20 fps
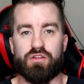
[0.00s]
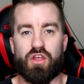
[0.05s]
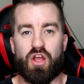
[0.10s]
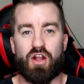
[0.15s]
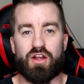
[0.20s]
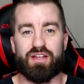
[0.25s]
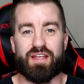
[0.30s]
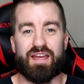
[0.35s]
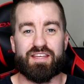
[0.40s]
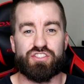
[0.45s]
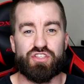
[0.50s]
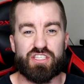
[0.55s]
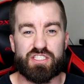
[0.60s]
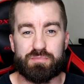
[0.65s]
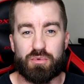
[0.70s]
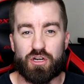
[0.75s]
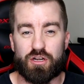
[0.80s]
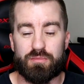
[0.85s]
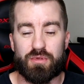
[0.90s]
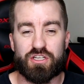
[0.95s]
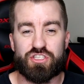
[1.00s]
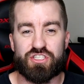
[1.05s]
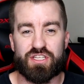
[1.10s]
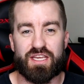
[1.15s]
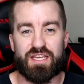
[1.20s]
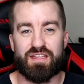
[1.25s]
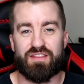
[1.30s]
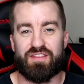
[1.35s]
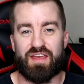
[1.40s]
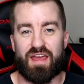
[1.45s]
Alright guys, so that's pretty much
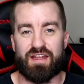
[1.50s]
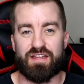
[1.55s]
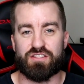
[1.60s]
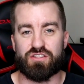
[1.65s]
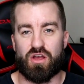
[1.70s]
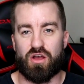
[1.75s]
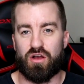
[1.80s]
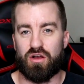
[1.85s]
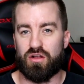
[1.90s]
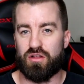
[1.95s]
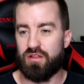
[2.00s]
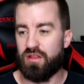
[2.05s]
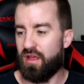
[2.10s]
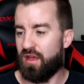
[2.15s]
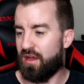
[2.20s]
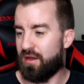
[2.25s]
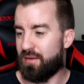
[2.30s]
it. That is all.